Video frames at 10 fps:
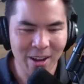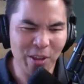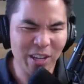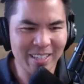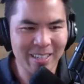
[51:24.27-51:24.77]

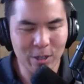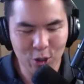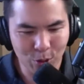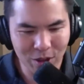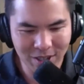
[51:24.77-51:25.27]
I think the
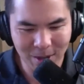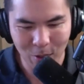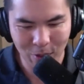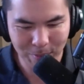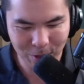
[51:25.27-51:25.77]
truth is
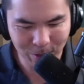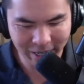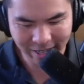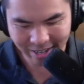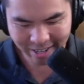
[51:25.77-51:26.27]
somewhere in
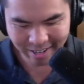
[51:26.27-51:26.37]
between.